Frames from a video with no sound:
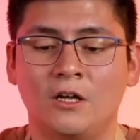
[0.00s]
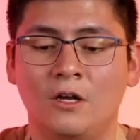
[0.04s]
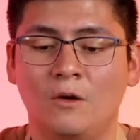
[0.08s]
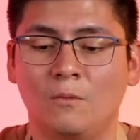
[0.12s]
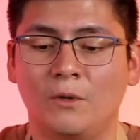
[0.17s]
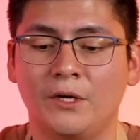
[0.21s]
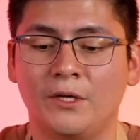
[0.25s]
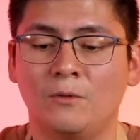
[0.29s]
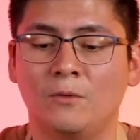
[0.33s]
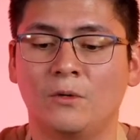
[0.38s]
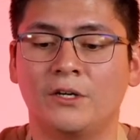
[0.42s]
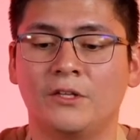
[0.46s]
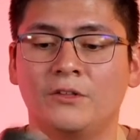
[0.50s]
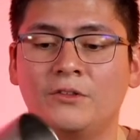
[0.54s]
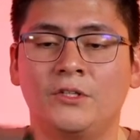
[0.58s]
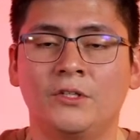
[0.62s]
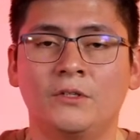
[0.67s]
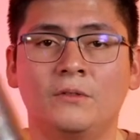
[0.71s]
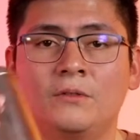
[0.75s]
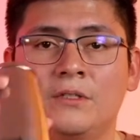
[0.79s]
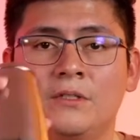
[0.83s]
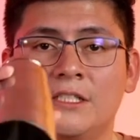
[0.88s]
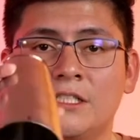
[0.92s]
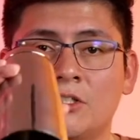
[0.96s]
what you wanna
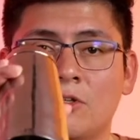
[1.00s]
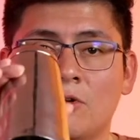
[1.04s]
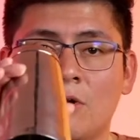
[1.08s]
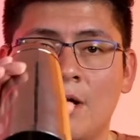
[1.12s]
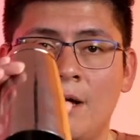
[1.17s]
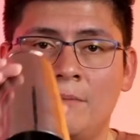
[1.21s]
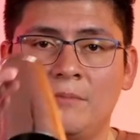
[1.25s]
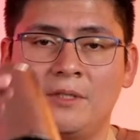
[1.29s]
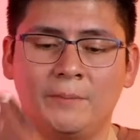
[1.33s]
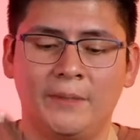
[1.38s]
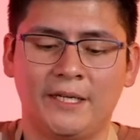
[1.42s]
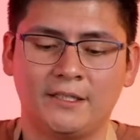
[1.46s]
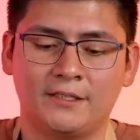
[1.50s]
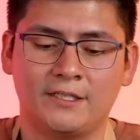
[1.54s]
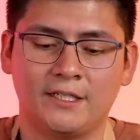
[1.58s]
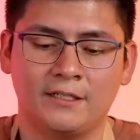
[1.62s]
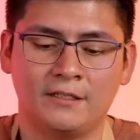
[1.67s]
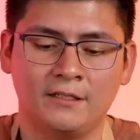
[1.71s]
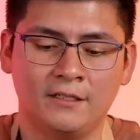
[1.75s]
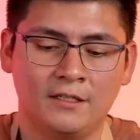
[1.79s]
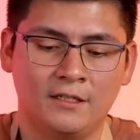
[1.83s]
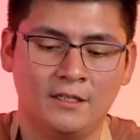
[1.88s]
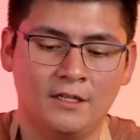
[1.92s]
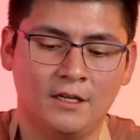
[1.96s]
do is grab the big
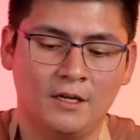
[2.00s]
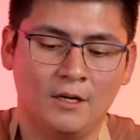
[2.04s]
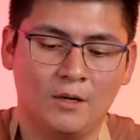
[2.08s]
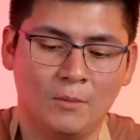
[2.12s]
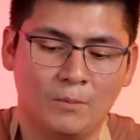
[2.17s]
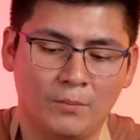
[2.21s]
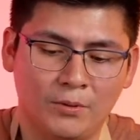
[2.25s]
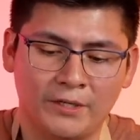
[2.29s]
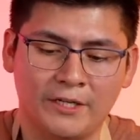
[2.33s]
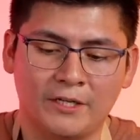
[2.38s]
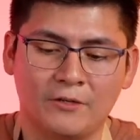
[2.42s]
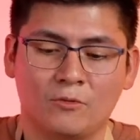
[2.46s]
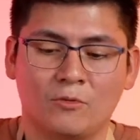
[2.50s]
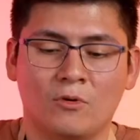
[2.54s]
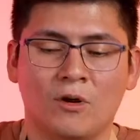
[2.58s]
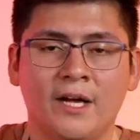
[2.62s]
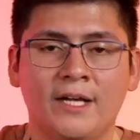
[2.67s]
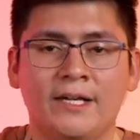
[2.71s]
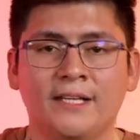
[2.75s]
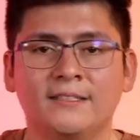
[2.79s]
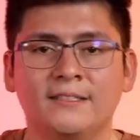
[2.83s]
tin, put it right